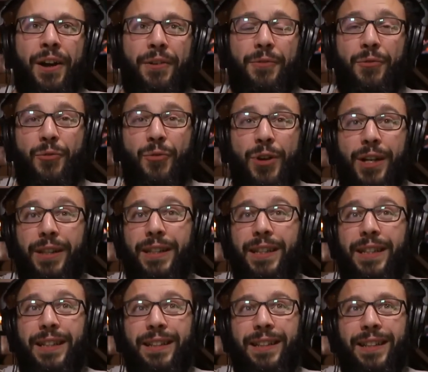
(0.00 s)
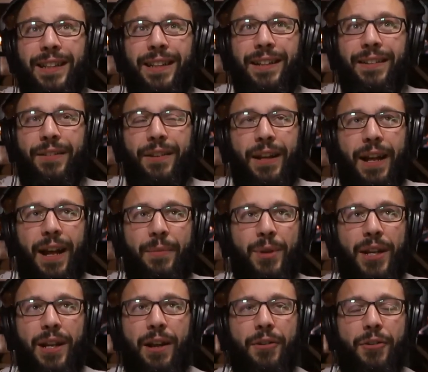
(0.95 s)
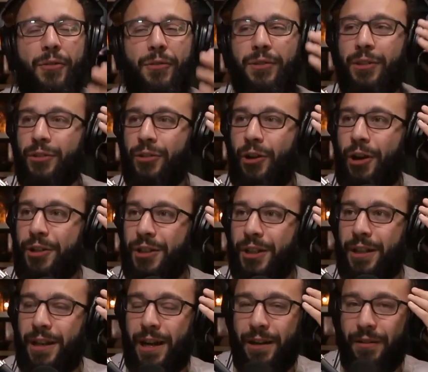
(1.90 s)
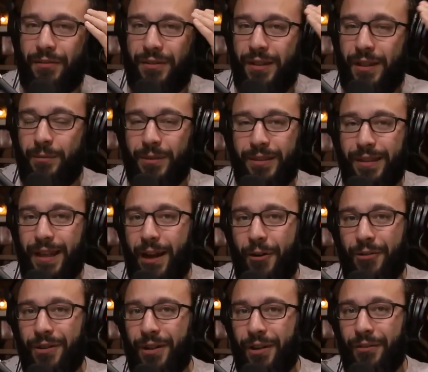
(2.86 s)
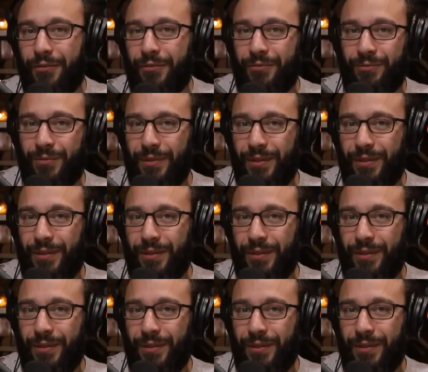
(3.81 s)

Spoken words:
really, I mean, I don't know, the logic kind of seemed sound of,